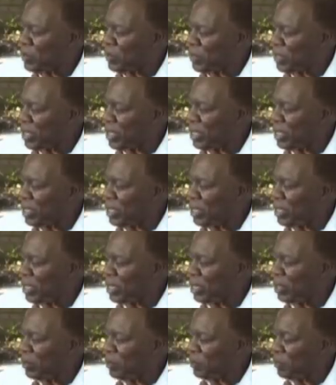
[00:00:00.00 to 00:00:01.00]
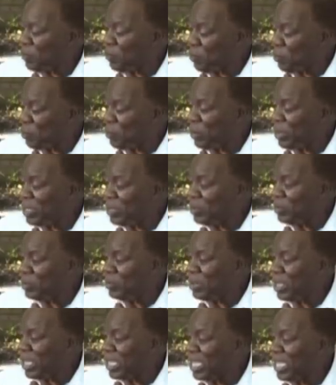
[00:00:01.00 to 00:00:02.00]
should say here, and a full credit
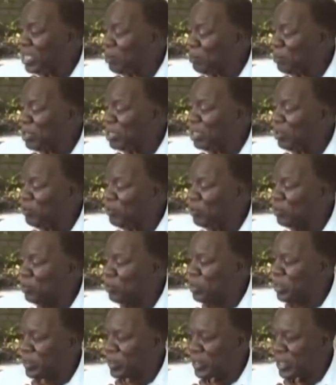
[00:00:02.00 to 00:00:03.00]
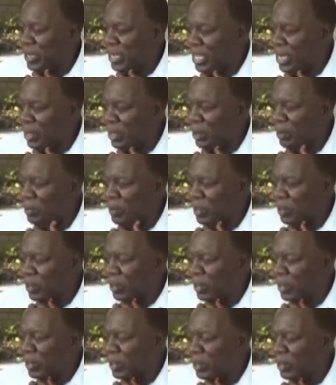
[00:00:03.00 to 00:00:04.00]
should again be given to Mr. Lannell,
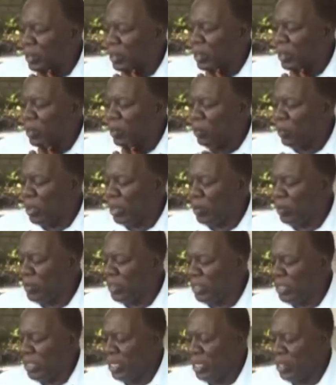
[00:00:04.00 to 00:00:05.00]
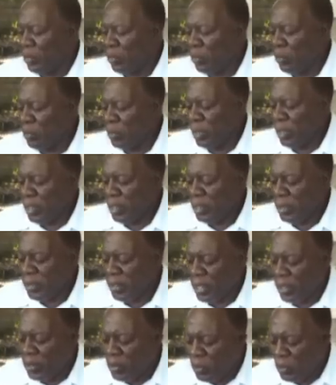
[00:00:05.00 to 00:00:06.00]
because one of the things he told me, he
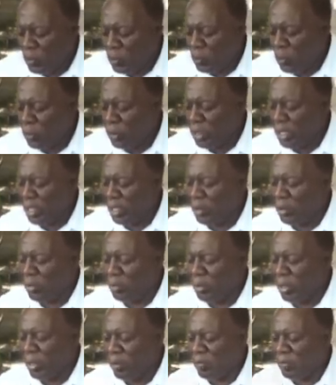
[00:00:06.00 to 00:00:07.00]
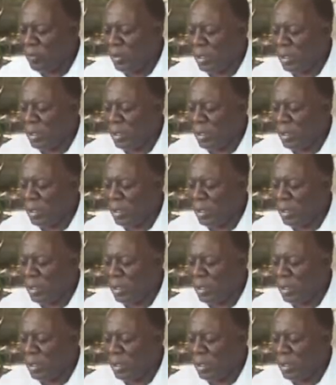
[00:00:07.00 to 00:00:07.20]
said, you don't need to be